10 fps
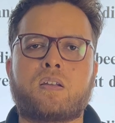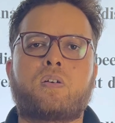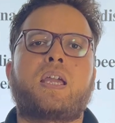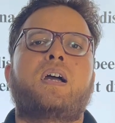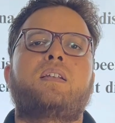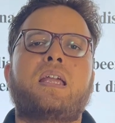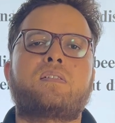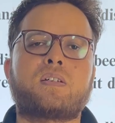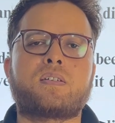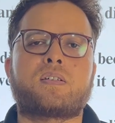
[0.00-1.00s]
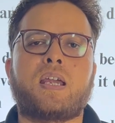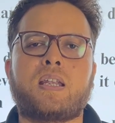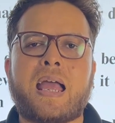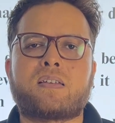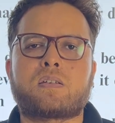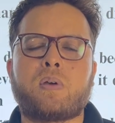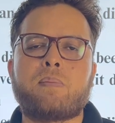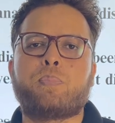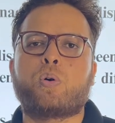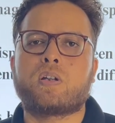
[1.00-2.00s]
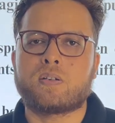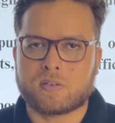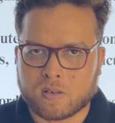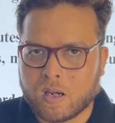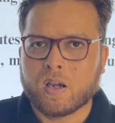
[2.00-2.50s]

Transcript: Okay, a nation state has to have borders.